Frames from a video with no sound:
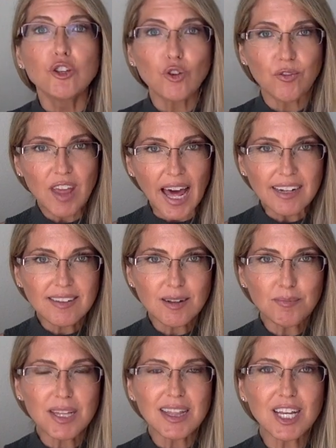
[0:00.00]
So if that is
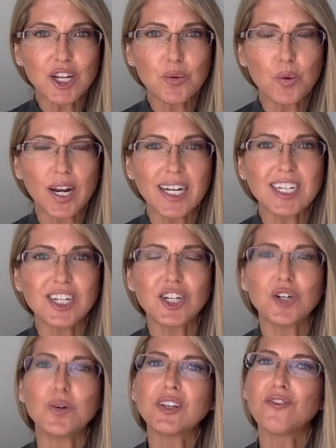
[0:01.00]
something that you're wanting to
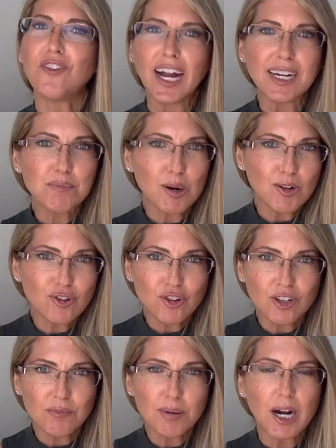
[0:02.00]
do, is find
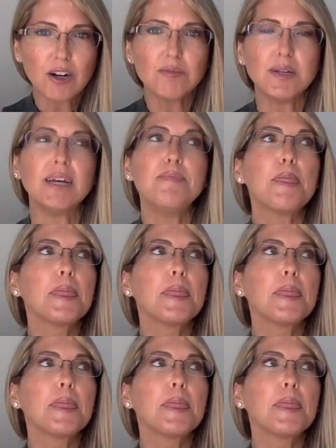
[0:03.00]
personal empowerment,